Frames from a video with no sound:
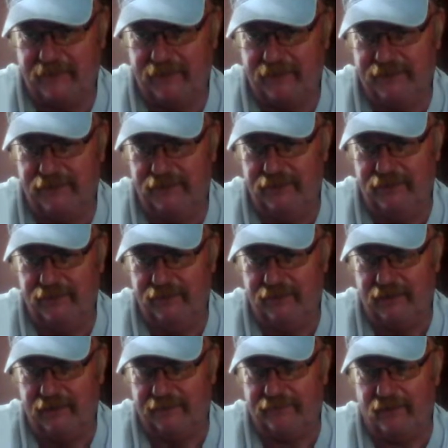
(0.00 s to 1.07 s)
to
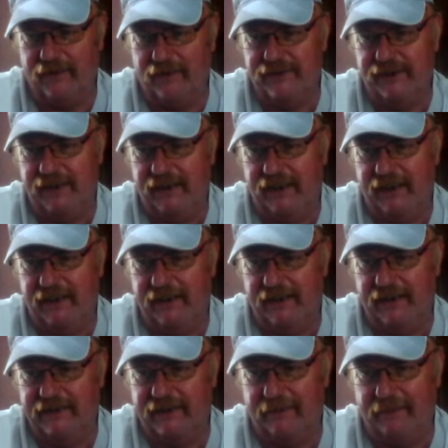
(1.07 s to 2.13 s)
confront GD
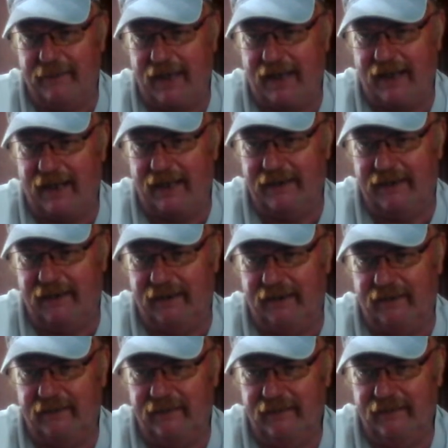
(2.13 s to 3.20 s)
is a bad
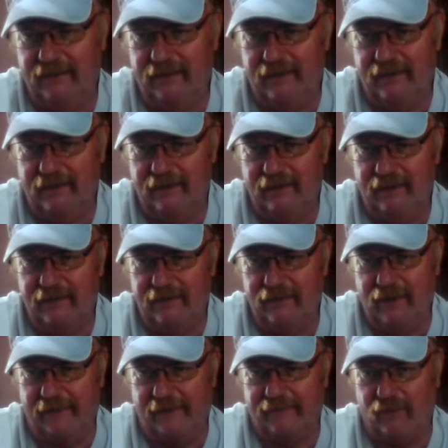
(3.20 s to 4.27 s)
idea.
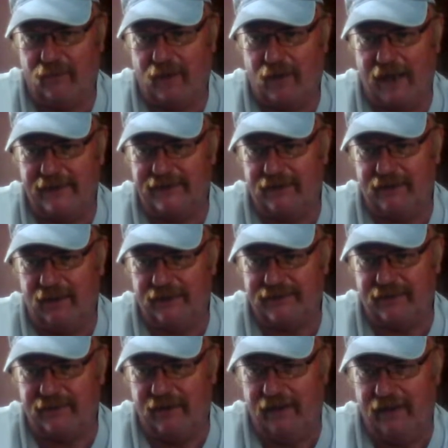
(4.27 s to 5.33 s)
You have no rights in
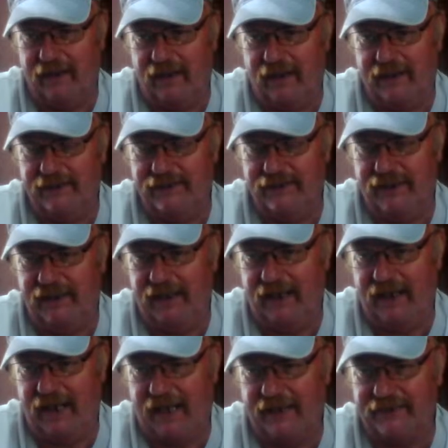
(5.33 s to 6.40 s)
Australia, and
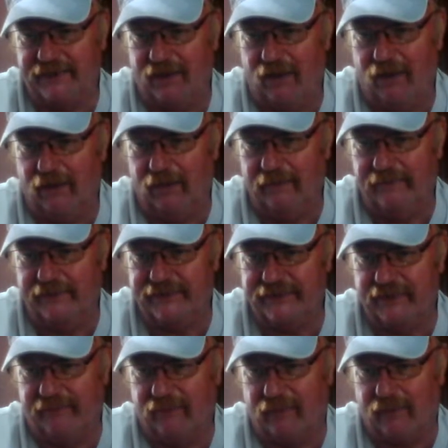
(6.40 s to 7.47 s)
GD has all of the
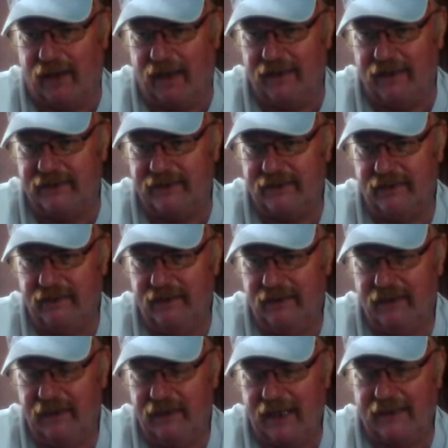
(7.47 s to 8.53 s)
civil rights
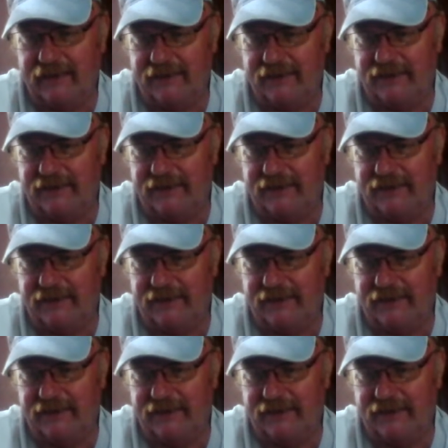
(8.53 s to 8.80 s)
as a